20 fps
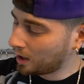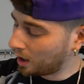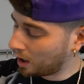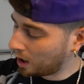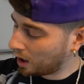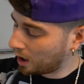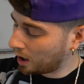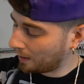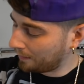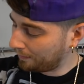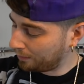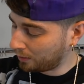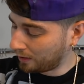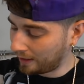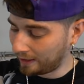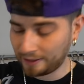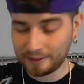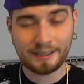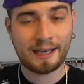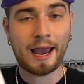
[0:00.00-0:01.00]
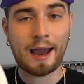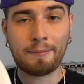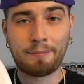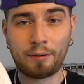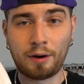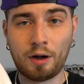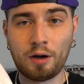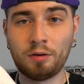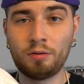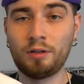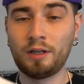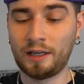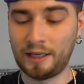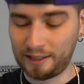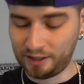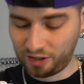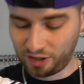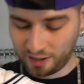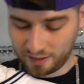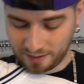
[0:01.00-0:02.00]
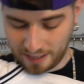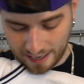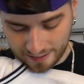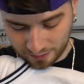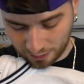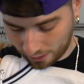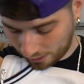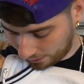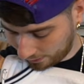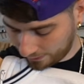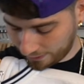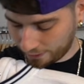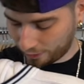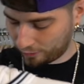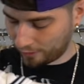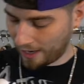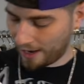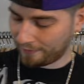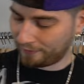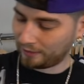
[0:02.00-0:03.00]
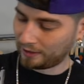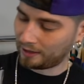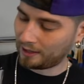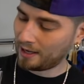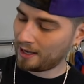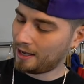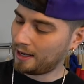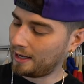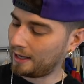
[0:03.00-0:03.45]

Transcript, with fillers: Uh, but yeah, bro, it just has a clean graphic.